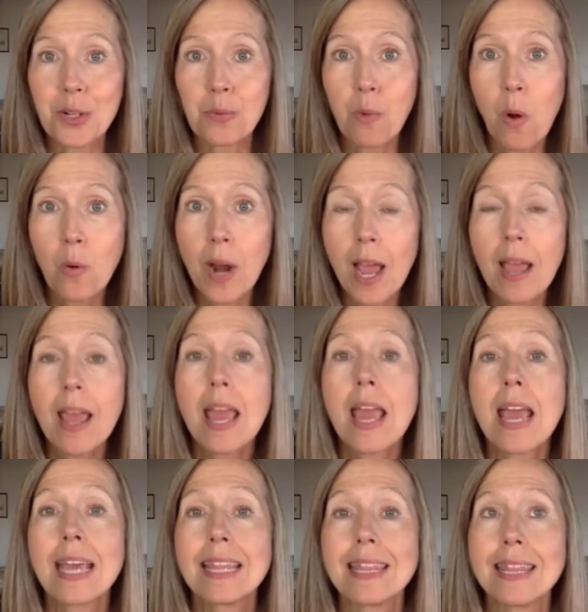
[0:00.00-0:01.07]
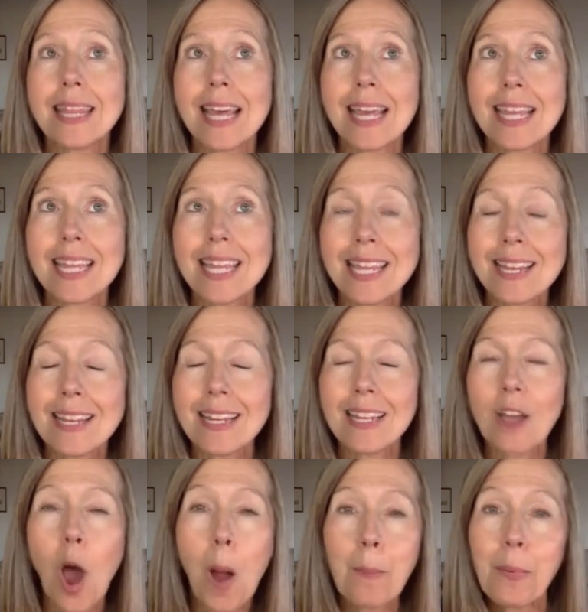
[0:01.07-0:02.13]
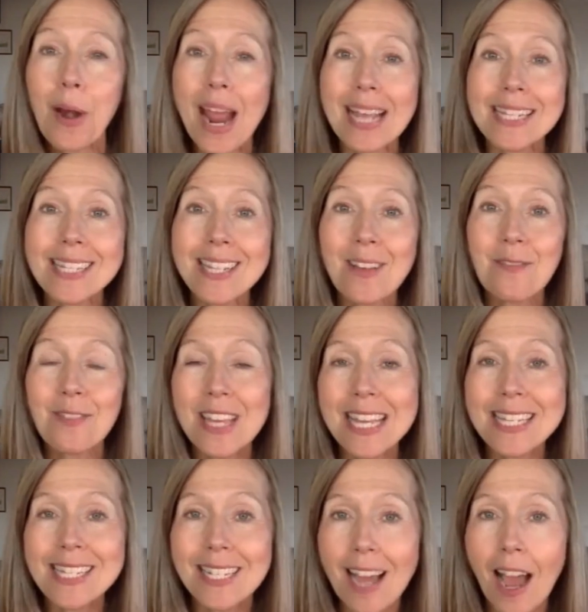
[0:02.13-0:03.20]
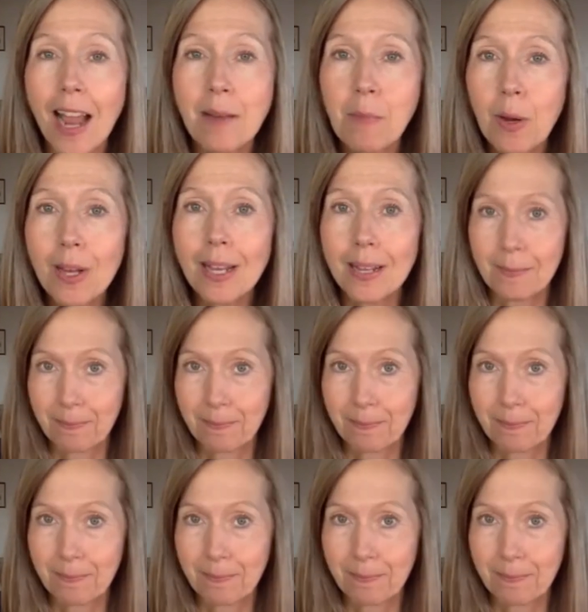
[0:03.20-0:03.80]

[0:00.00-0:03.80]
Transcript: Rona, the Comprehensive Yeast Guidebook.